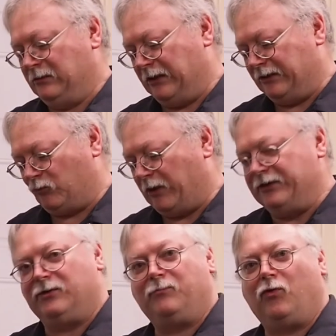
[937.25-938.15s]
That's why
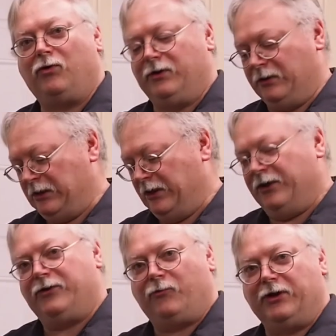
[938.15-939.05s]
it's important
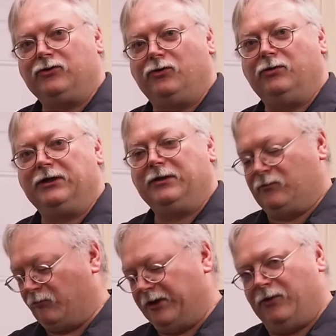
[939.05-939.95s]
to run coolant,
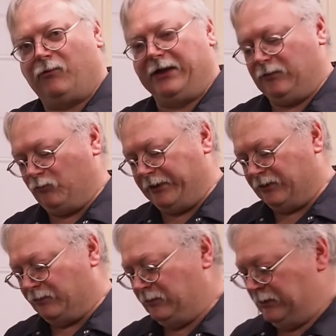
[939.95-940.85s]
run the right wheel